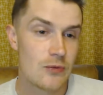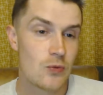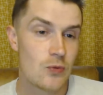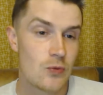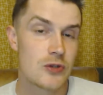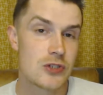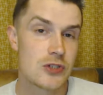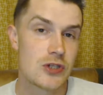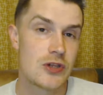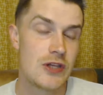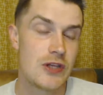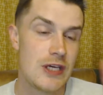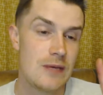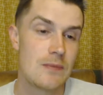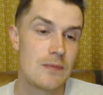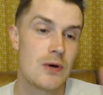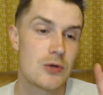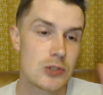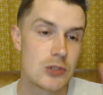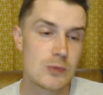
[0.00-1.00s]
was the
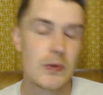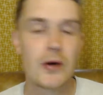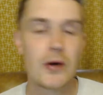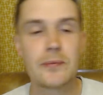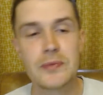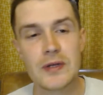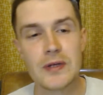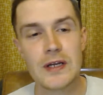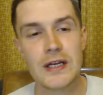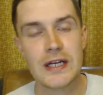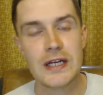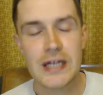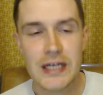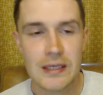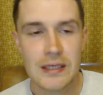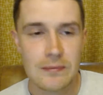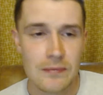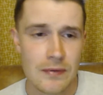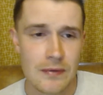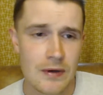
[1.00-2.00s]
most popular
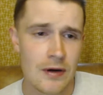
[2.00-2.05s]
name